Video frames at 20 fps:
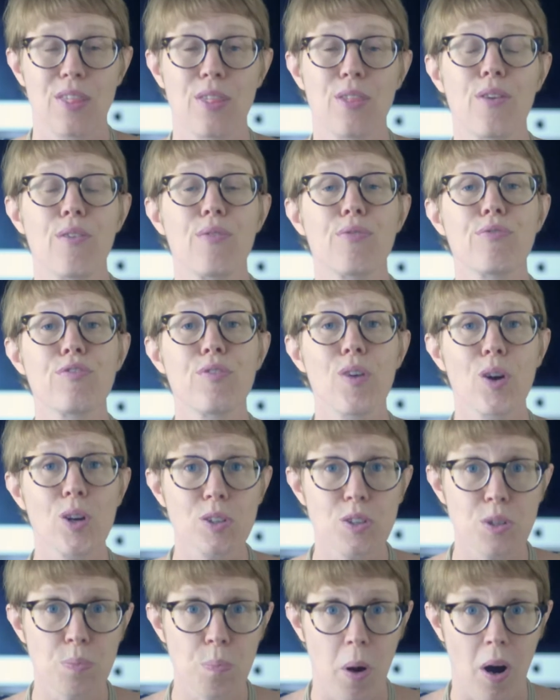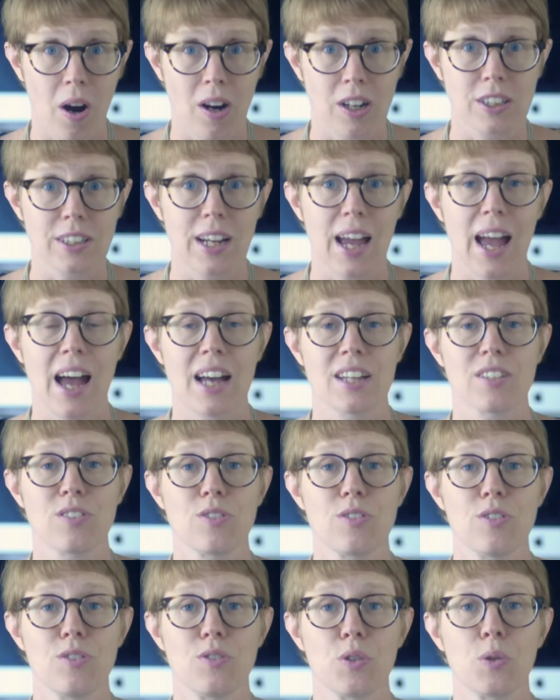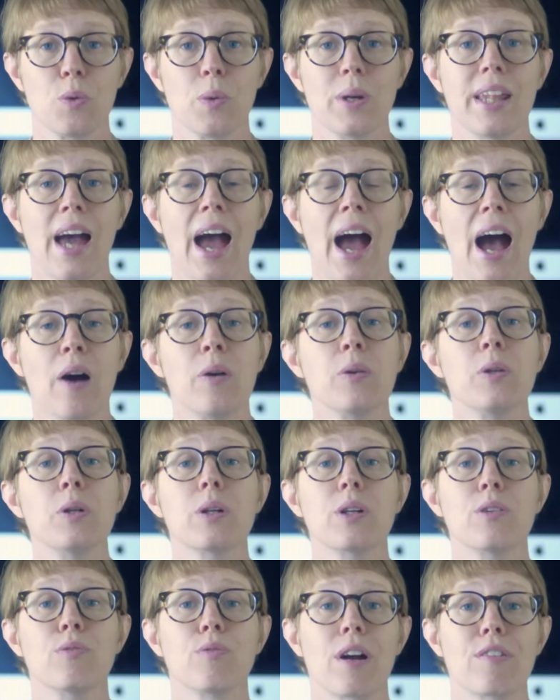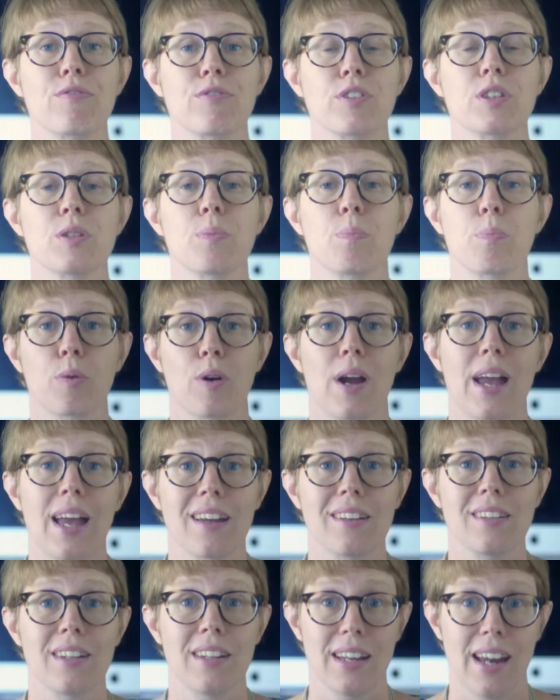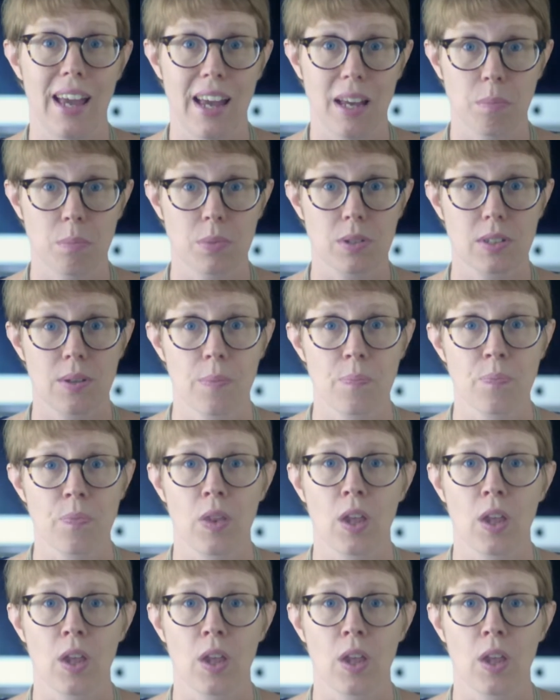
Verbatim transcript: The first part has to do with how you can reference brand names.